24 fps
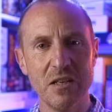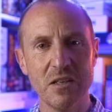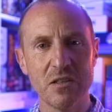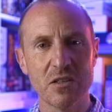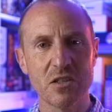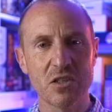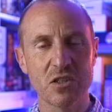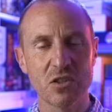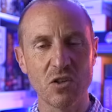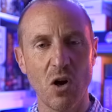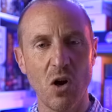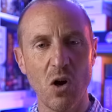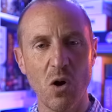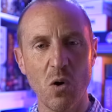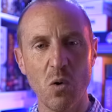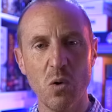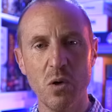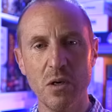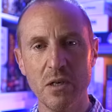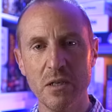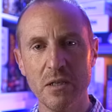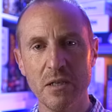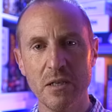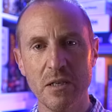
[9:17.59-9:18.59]

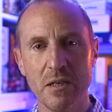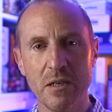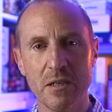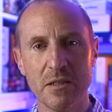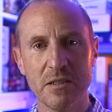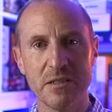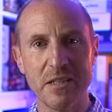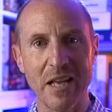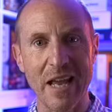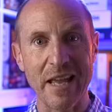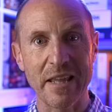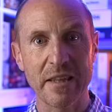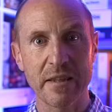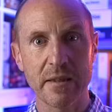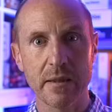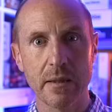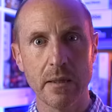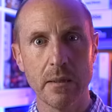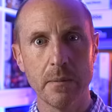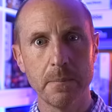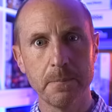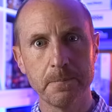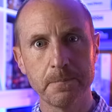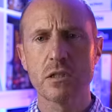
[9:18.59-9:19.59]
style death.